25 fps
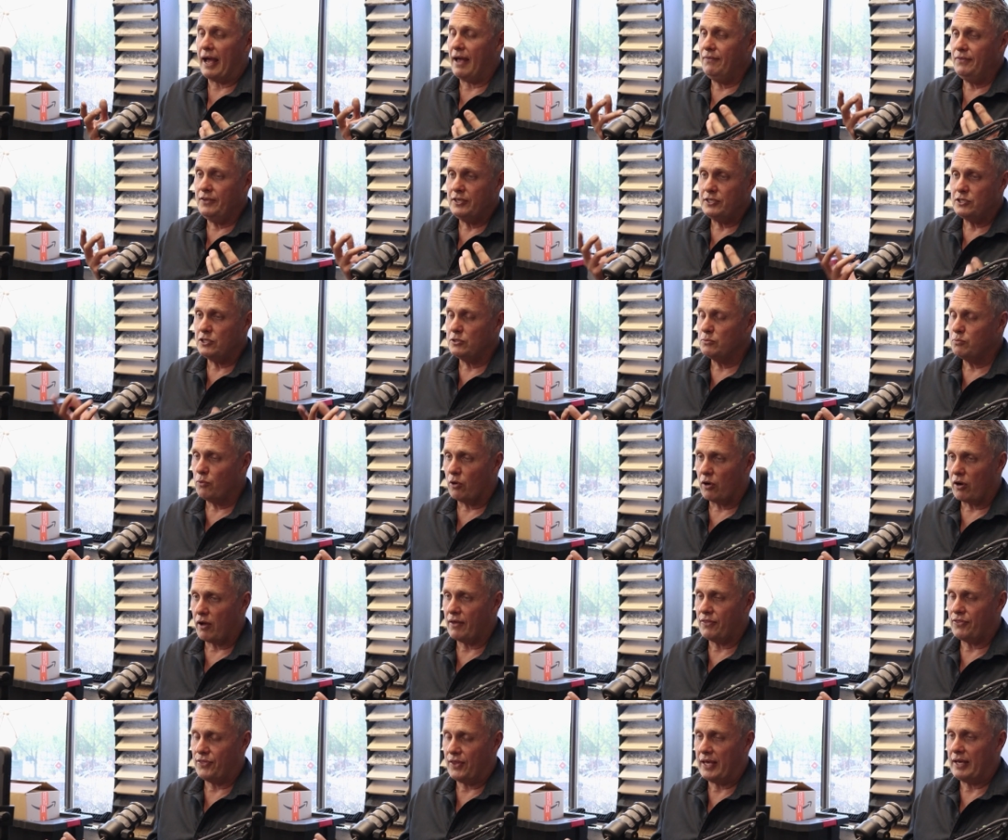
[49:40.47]
And this is
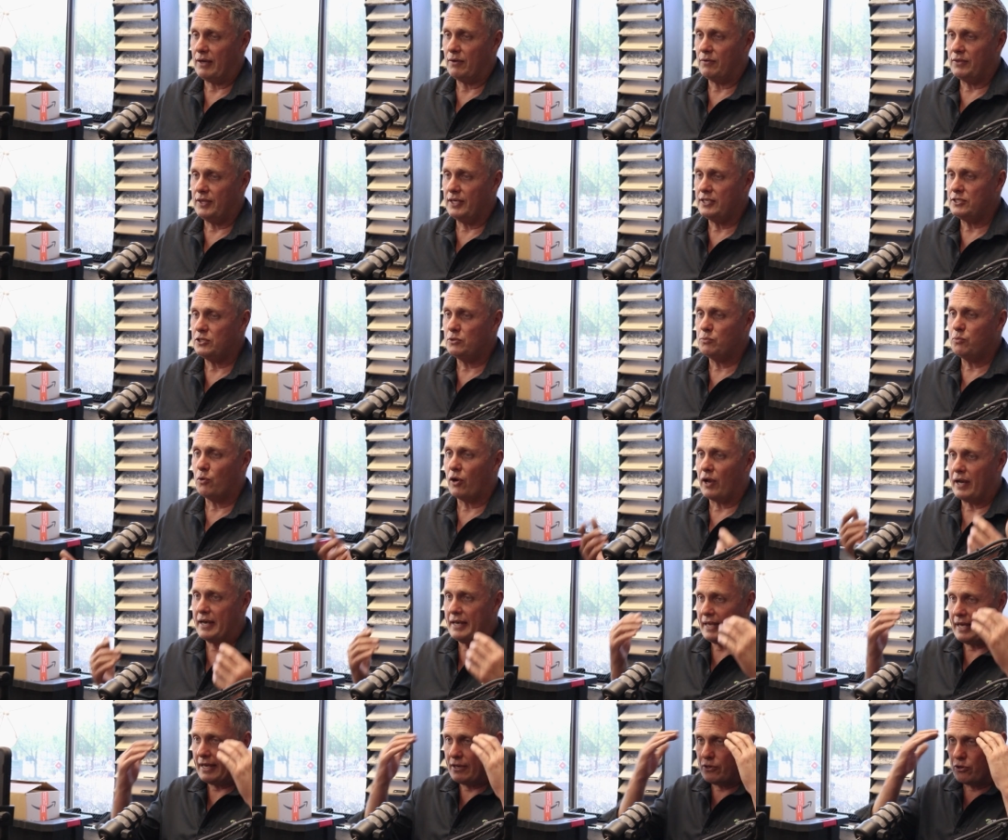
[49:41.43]
what I think. This is what
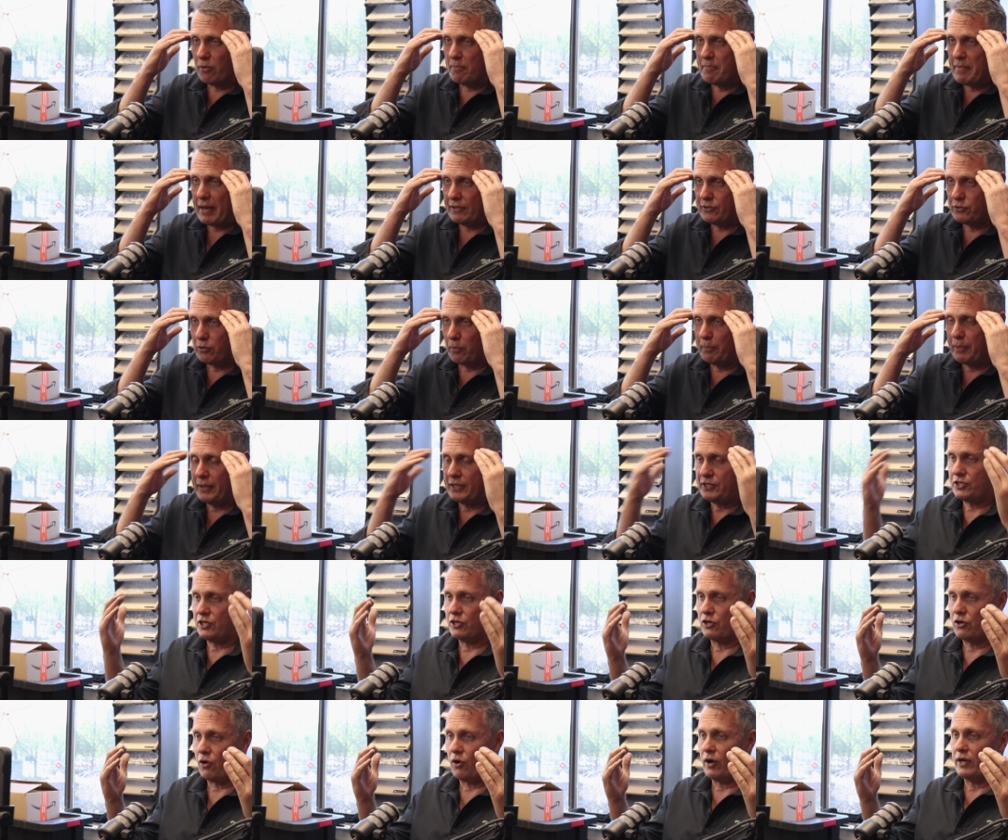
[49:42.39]
I need your mental
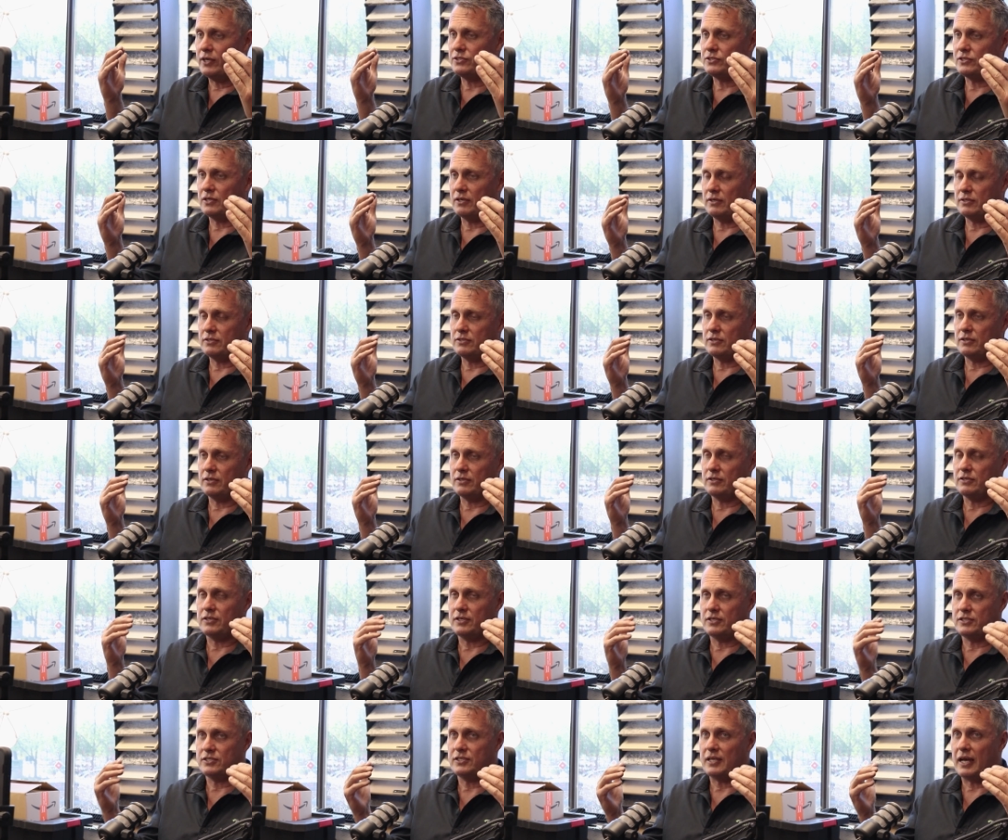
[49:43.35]
picture, guys, to to,
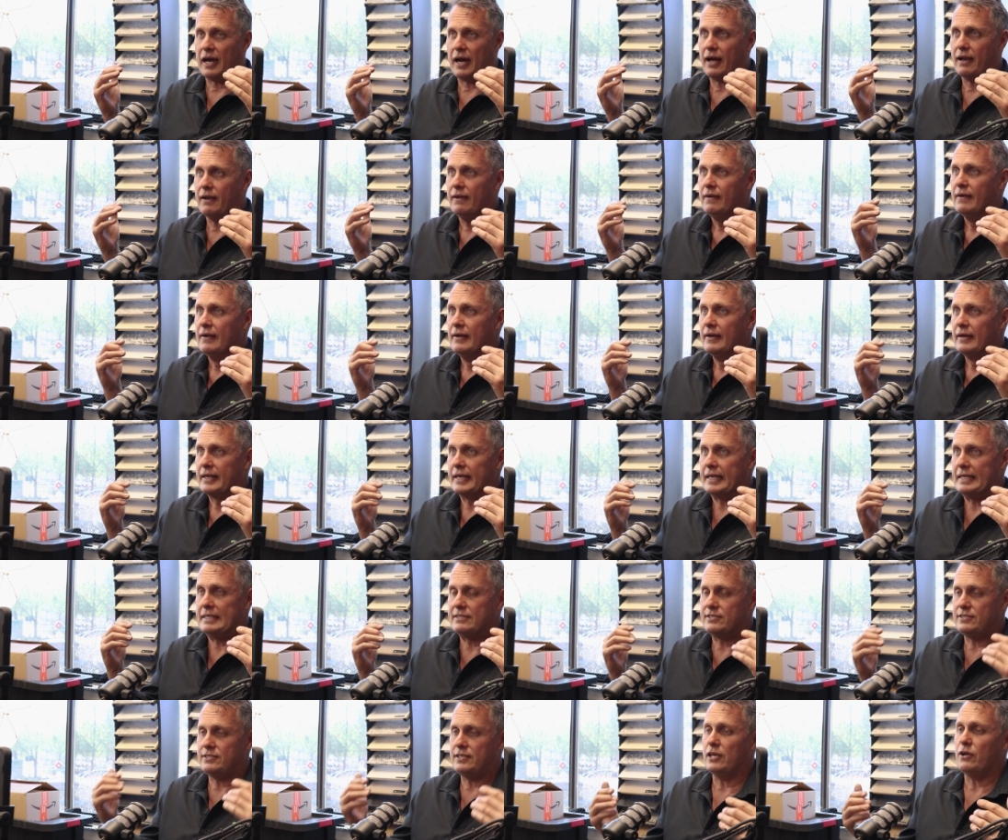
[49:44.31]
to start
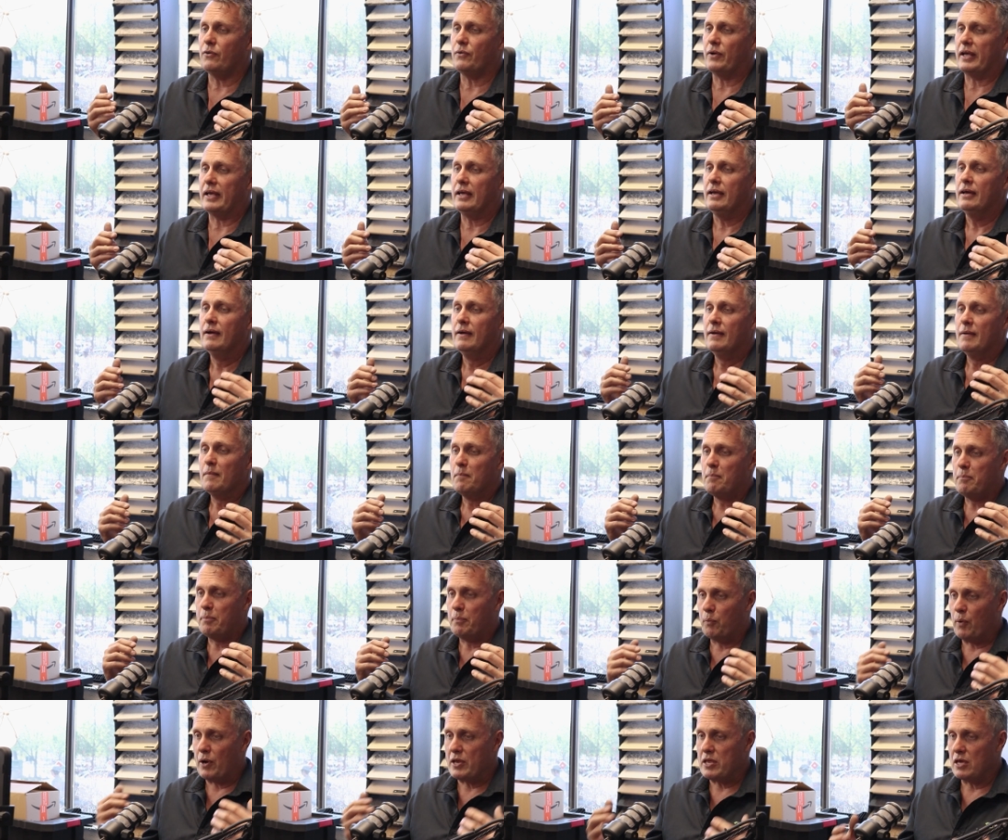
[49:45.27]
considering
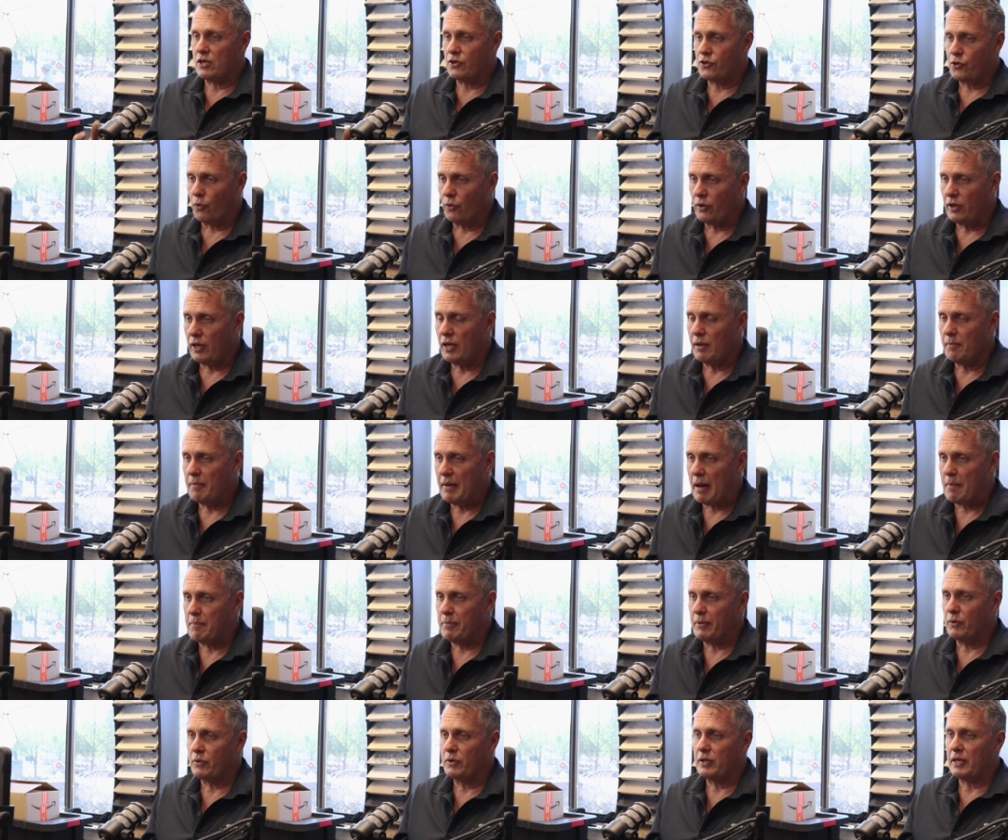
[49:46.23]
when you're talking
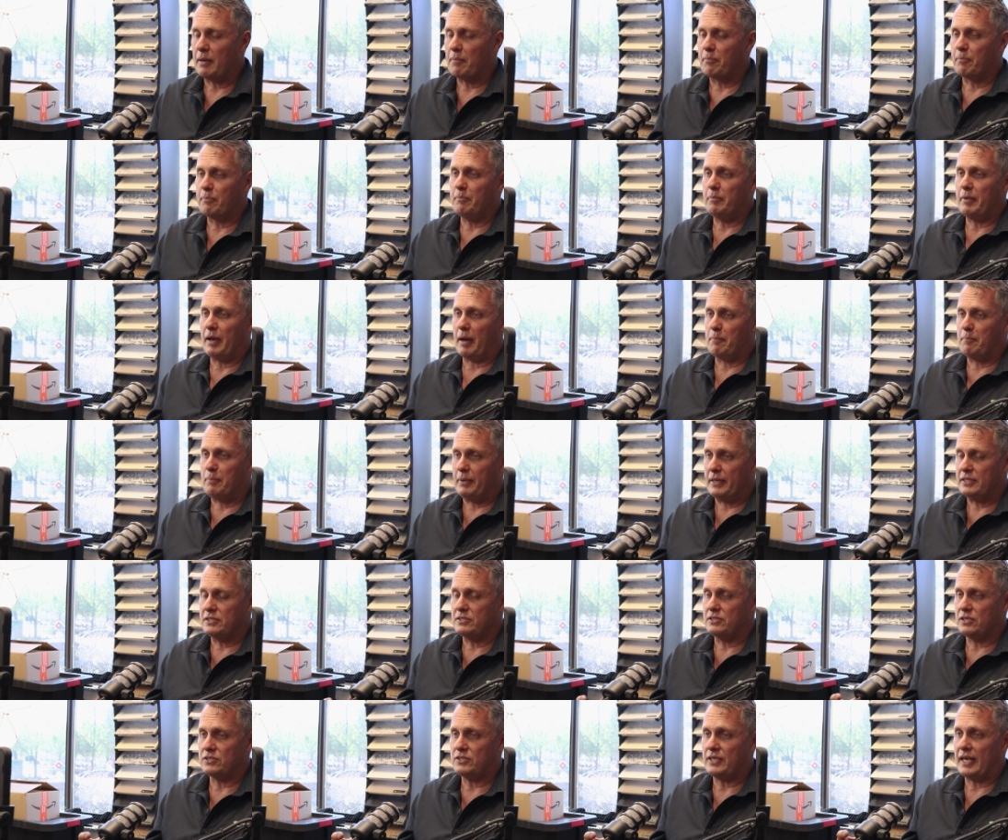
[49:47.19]
about building a, a
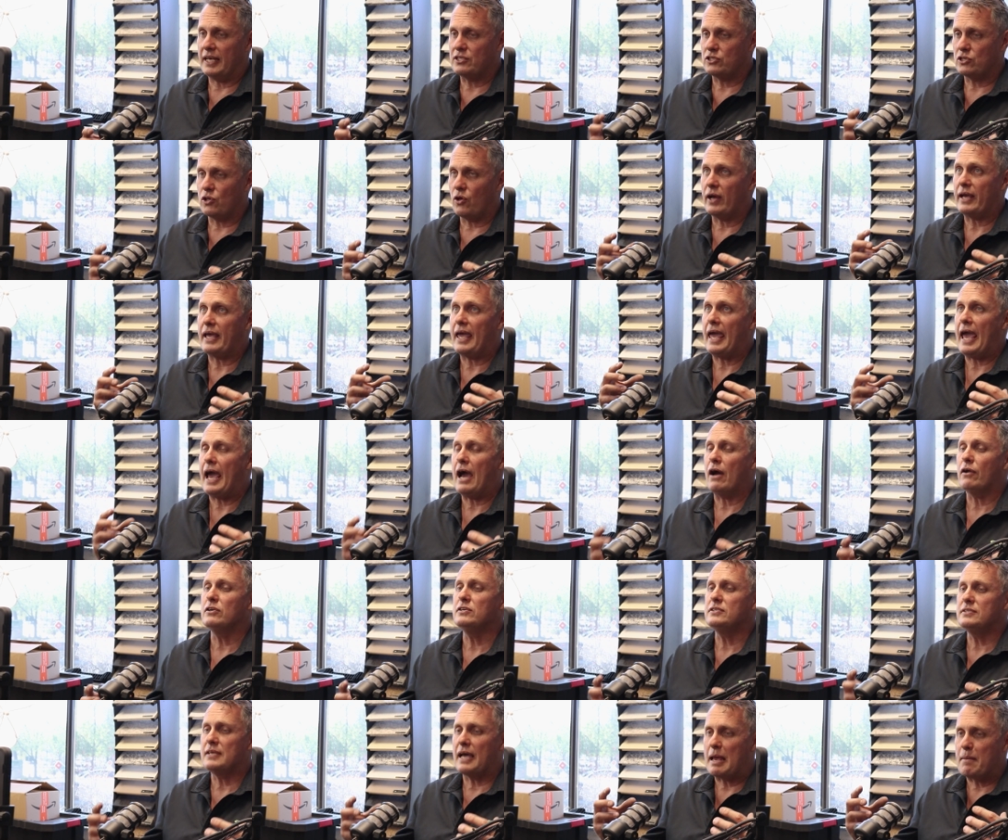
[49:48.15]
business, it's like
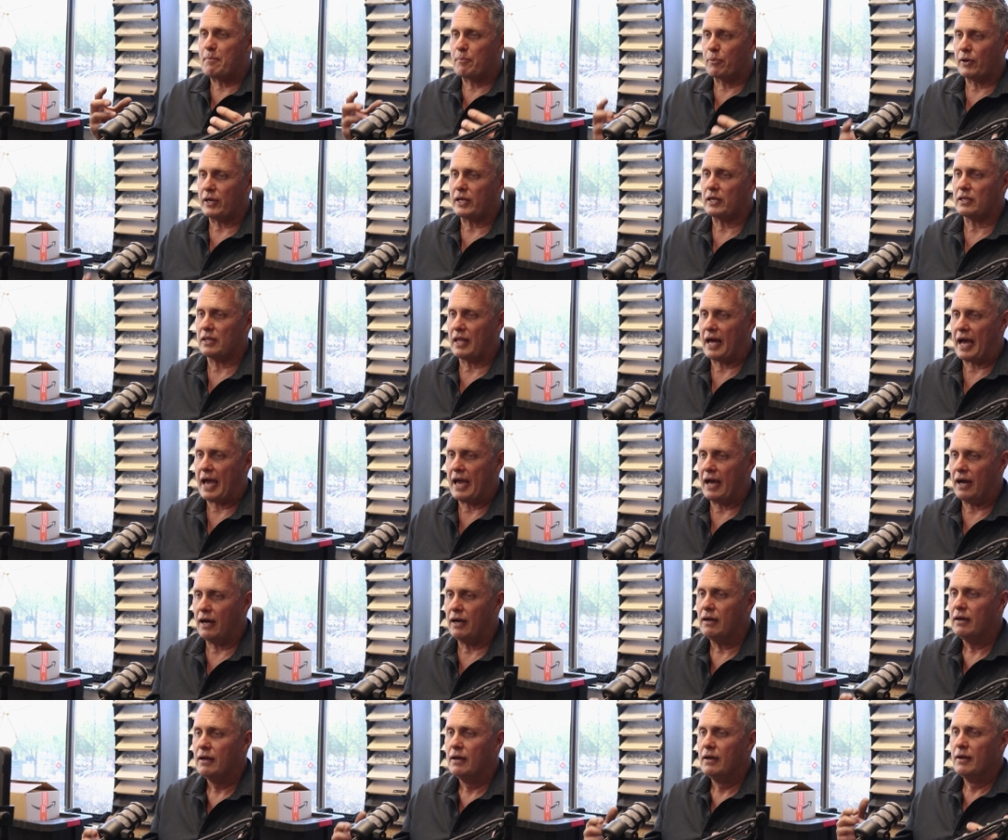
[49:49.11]
how does a
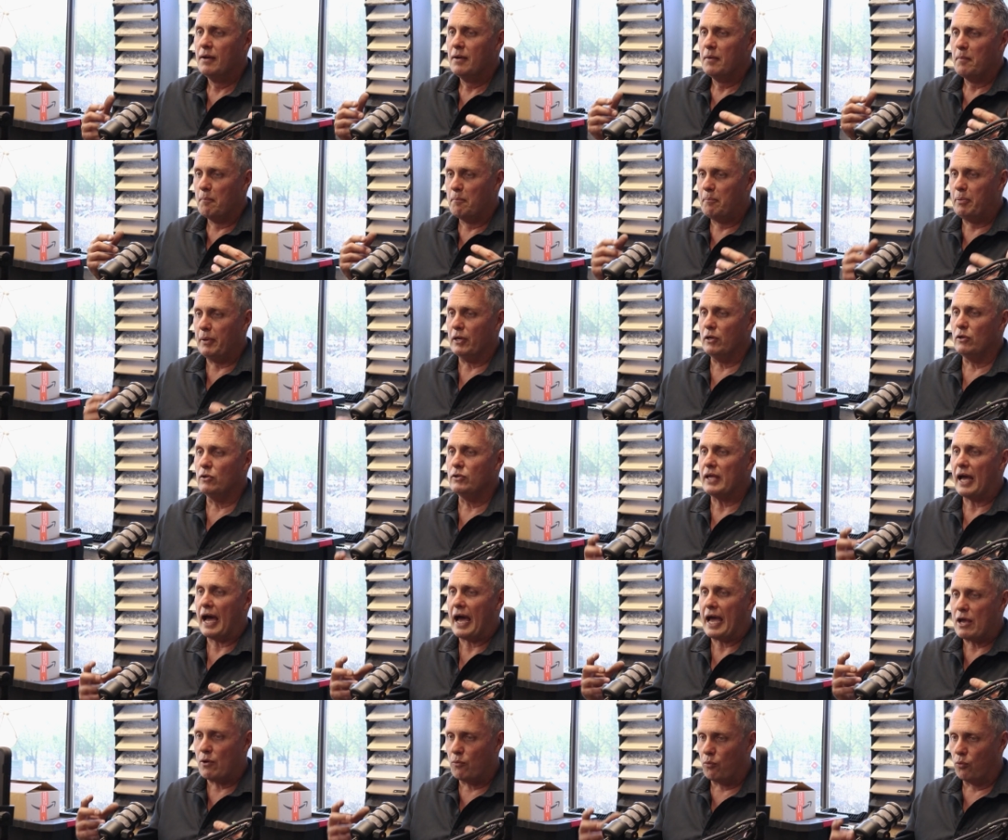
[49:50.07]
bricklayer build
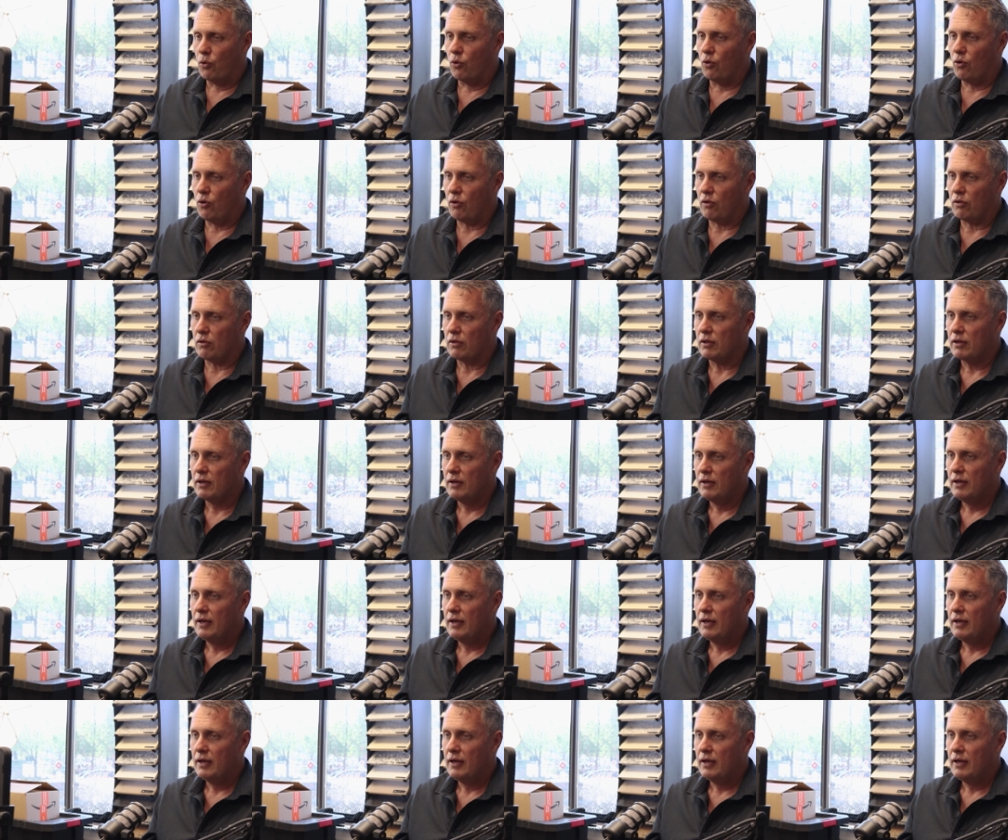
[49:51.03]
a wall?